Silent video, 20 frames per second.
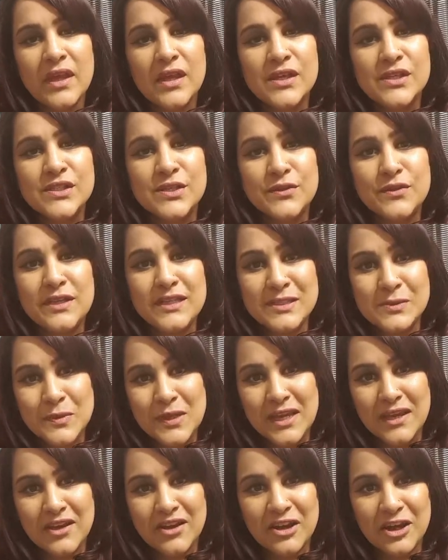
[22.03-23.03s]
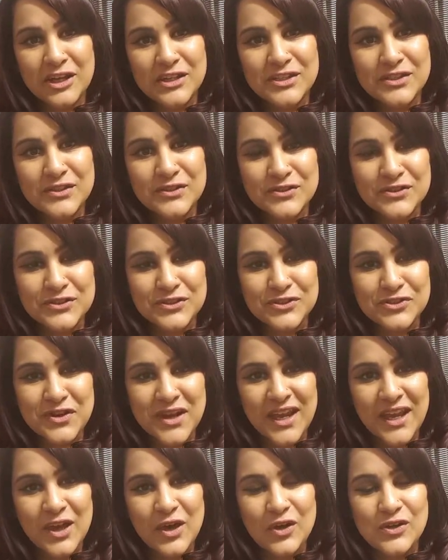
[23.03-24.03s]
So this week I'd like to
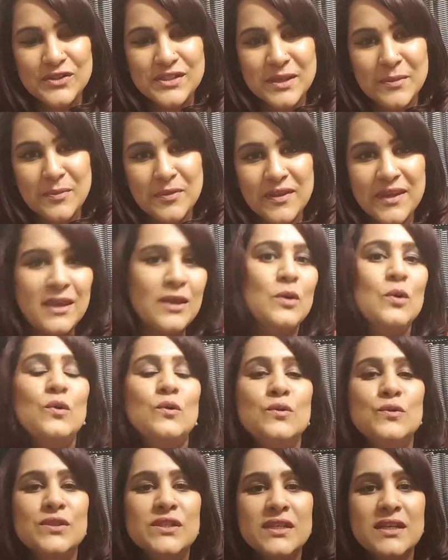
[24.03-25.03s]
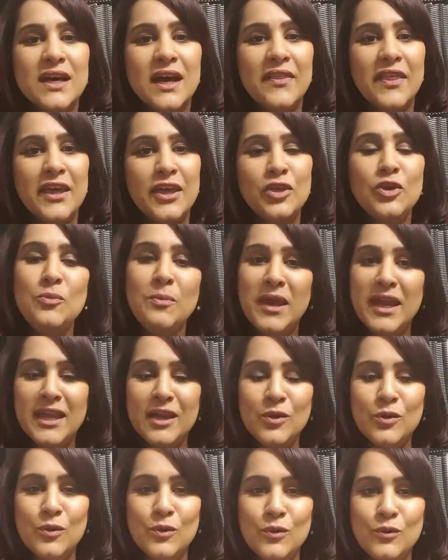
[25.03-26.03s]
concentrate on something called, that you may
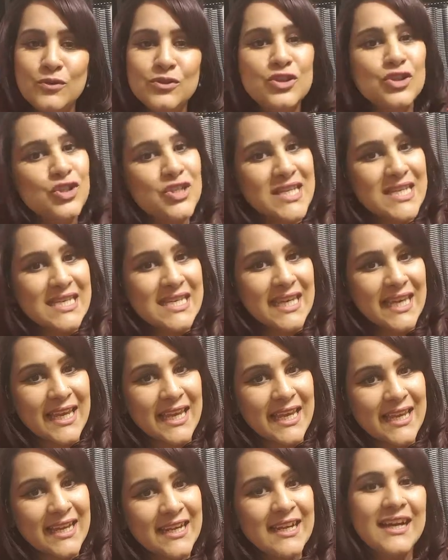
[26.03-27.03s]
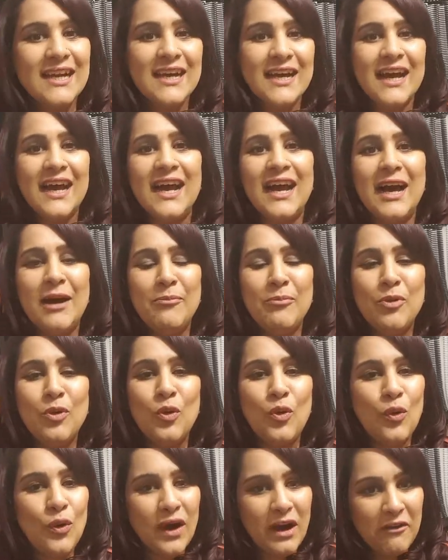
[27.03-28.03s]
call cheating
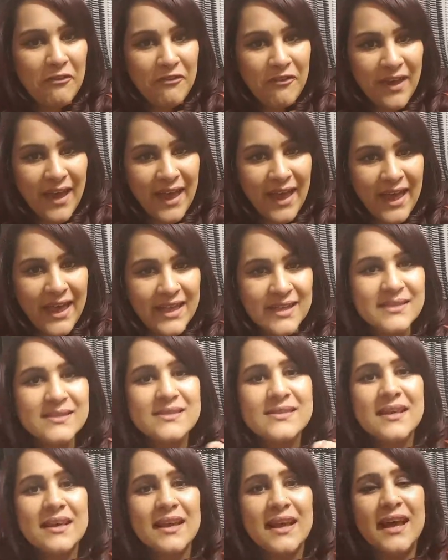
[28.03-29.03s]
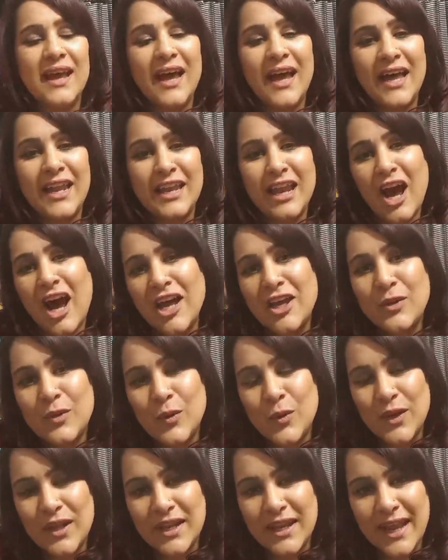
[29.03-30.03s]
or affairs. And I
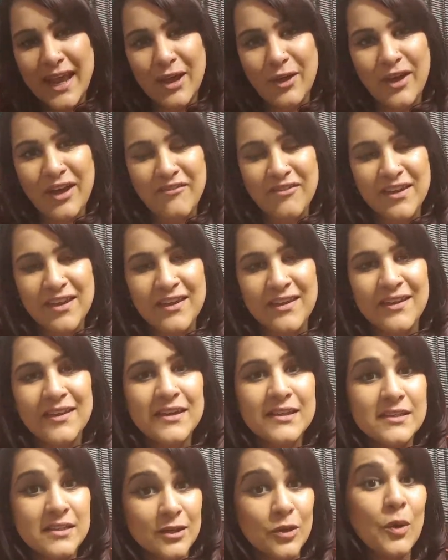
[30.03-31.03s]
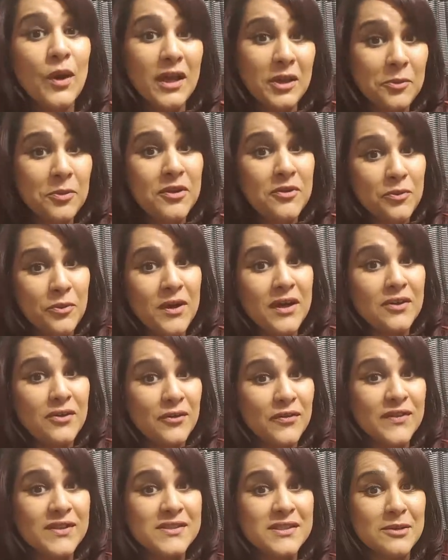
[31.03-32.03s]
call it now, having done quite a bit of work
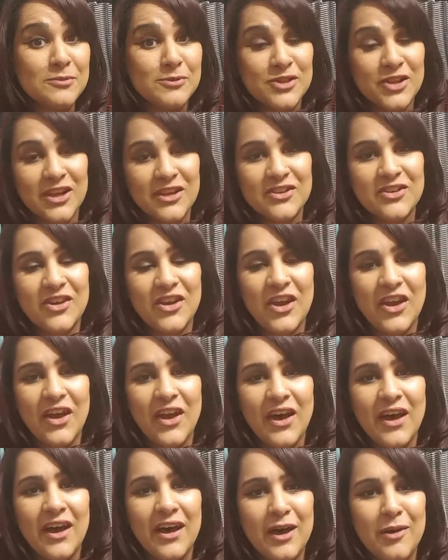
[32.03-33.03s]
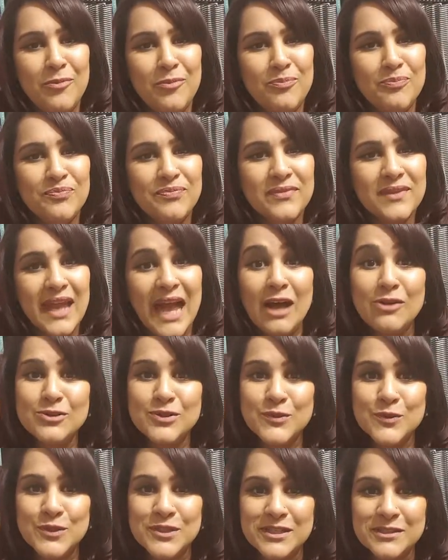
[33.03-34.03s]
on this subject,
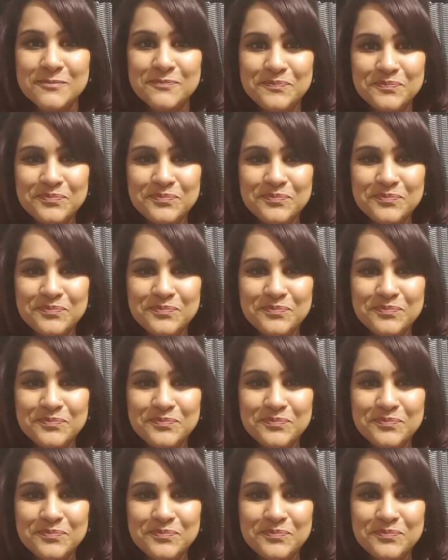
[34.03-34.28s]
outsourcing.